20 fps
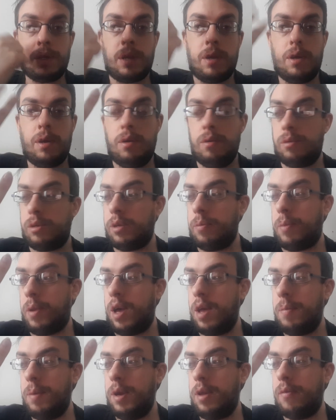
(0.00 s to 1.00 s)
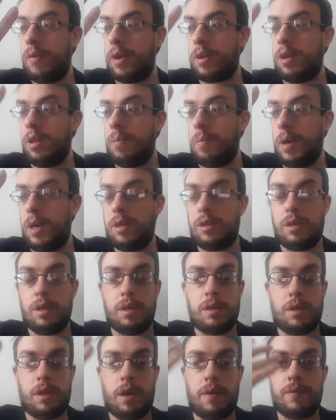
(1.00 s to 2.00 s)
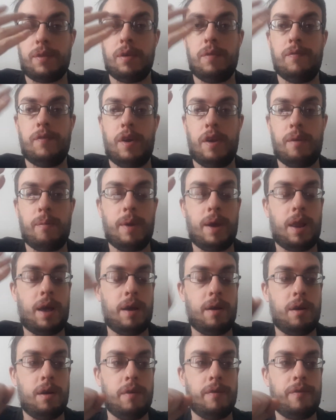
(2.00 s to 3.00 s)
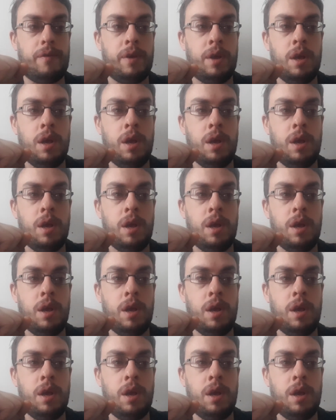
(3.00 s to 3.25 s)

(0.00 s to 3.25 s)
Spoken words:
who supply me on a regular basis, and I've done very well out of.